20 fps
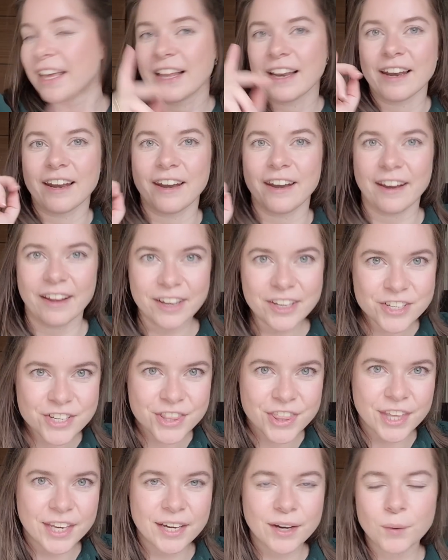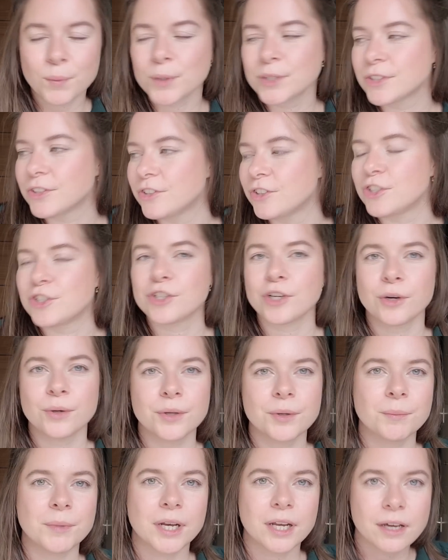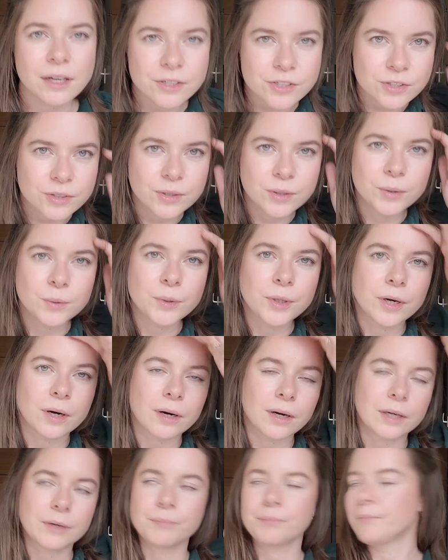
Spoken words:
Last thing I wanted to show you, my last new yarn,